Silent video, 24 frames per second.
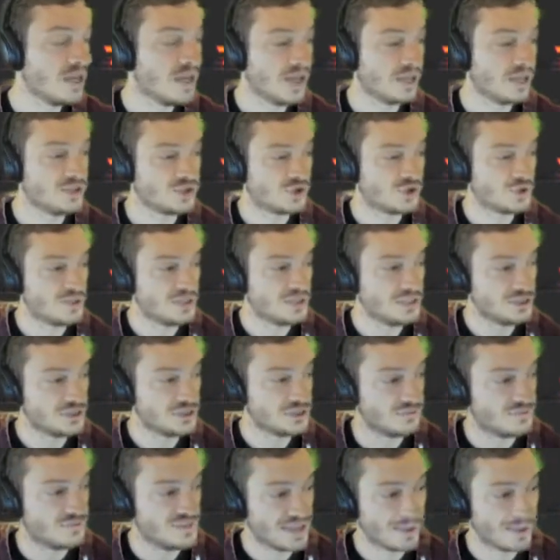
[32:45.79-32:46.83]
And so the
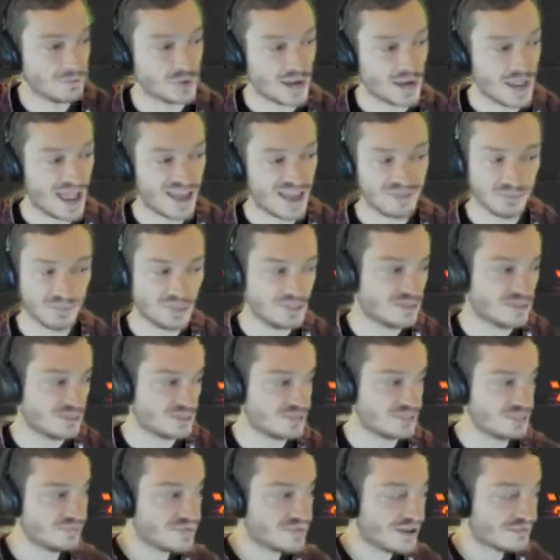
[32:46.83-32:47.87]
VMware admin
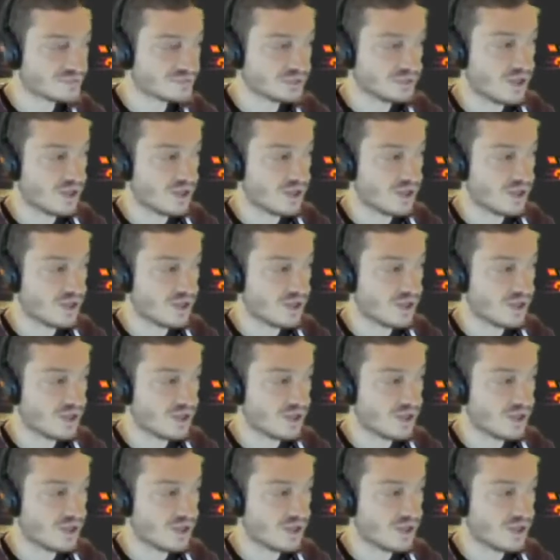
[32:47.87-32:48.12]
doesn't even have to